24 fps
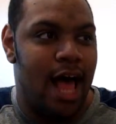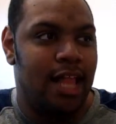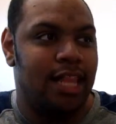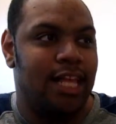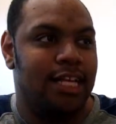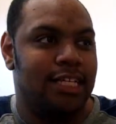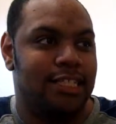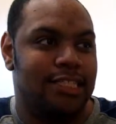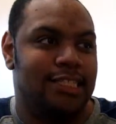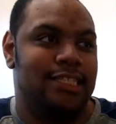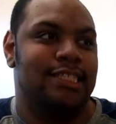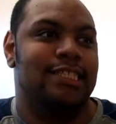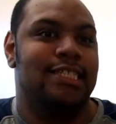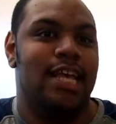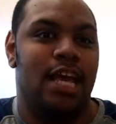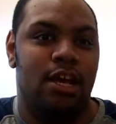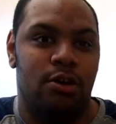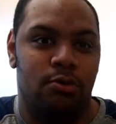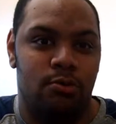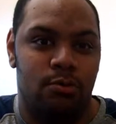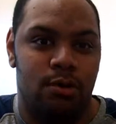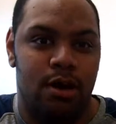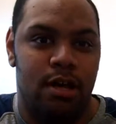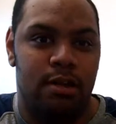i like the
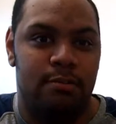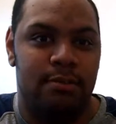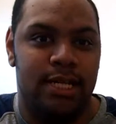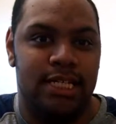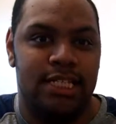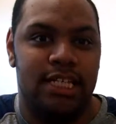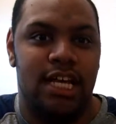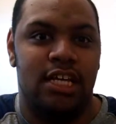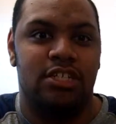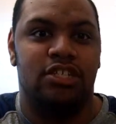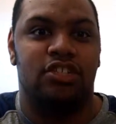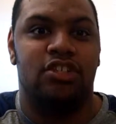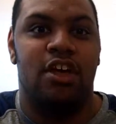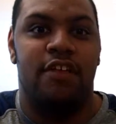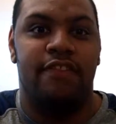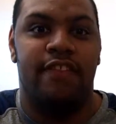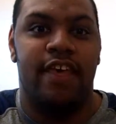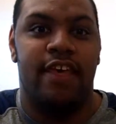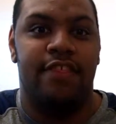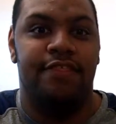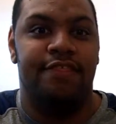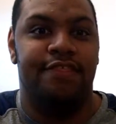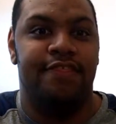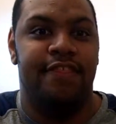second one because I saw
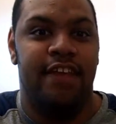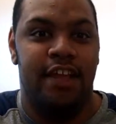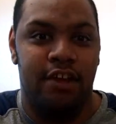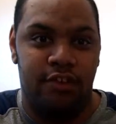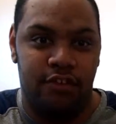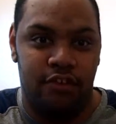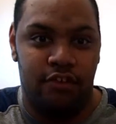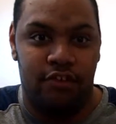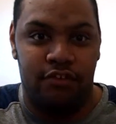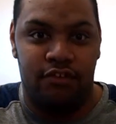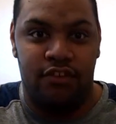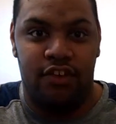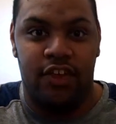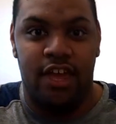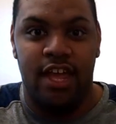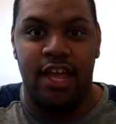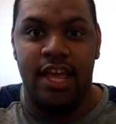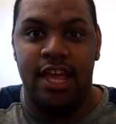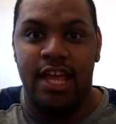that in theaters.